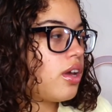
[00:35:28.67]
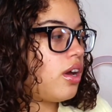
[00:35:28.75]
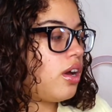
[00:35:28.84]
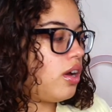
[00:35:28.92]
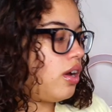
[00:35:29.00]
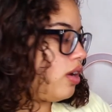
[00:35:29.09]

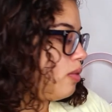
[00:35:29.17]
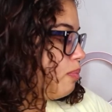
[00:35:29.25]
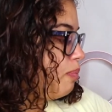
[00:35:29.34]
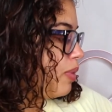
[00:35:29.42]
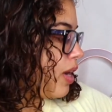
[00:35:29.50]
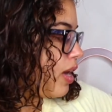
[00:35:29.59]

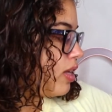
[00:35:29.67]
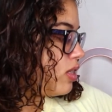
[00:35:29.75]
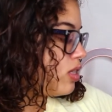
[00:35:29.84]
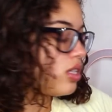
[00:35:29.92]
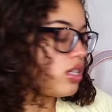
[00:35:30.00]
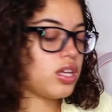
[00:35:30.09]
But
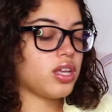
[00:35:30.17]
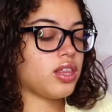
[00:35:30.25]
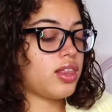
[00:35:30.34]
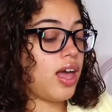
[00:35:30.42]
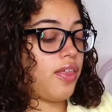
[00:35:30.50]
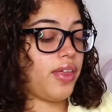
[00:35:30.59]

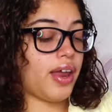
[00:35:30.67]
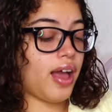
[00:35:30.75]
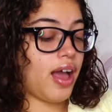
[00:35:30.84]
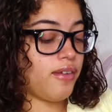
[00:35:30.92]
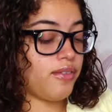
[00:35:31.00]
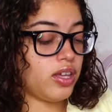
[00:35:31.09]
now that I
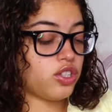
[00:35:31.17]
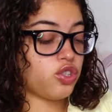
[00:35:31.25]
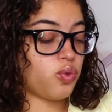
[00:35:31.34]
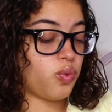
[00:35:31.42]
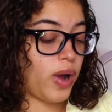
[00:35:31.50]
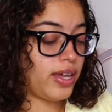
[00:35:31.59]
have it
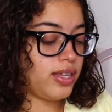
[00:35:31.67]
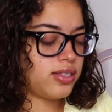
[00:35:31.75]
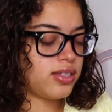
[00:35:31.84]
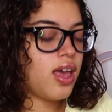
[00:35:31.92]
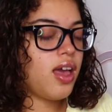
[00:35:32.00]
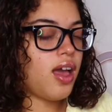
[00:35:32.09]

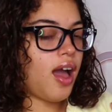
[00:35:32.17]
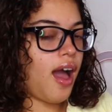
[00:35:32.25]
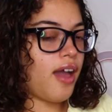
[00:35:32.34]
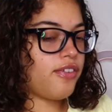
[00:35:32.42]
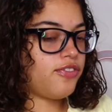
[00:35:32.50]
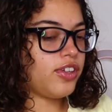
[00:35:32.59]
twice,
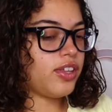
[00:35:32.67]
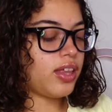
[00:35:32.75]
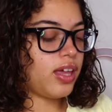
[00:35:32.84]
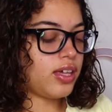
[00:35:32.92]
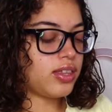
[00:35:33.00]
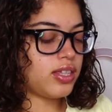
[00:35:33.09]
I feel
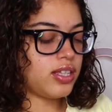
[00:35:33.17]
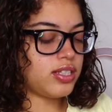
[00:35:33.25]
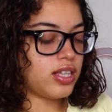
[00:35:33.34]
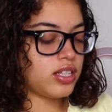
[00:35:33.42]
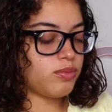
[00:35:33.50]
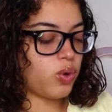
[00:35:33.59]
like this
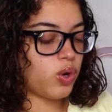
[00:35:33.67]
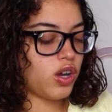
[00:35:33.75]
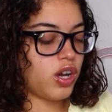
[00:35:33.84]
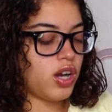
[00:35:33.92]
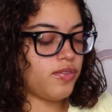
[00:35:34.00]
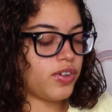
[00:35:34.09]
is more
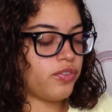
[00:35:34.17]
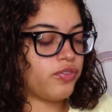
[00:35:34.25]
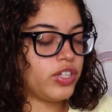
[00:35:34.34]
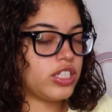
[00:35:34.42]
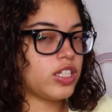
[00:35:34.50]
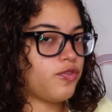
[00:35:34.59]
of a
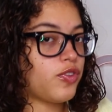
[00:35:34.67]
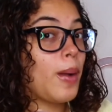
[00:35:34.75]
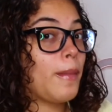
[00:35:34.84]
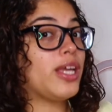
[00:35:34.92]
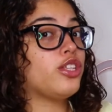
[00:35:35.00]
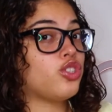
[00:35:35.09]
reason for
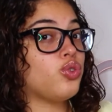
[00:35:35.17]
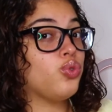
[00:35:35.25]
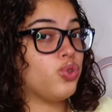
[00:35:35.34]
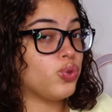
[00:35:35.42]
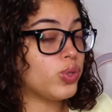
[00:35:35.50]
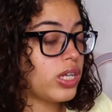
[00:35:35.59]
me to
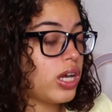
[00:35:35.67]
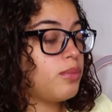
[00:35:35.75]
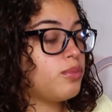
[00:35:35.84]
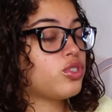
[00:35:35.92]
use them.